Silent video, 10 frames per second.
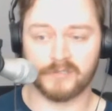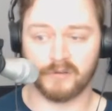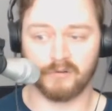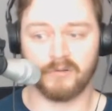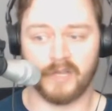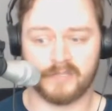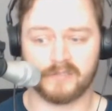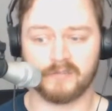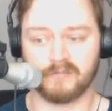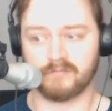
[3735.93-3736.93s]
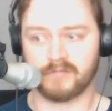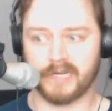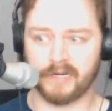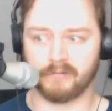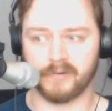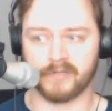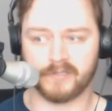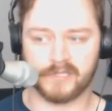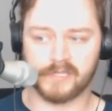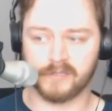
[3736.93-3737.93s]
so I still kind of want
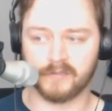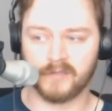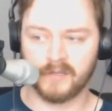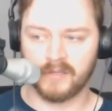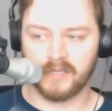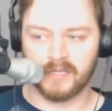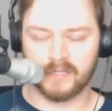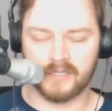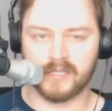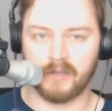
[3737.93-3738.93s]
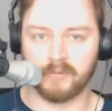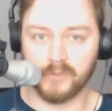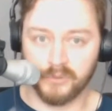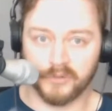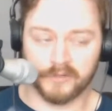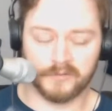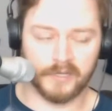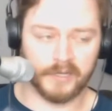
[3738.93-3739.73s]
to see at least how I'm doing.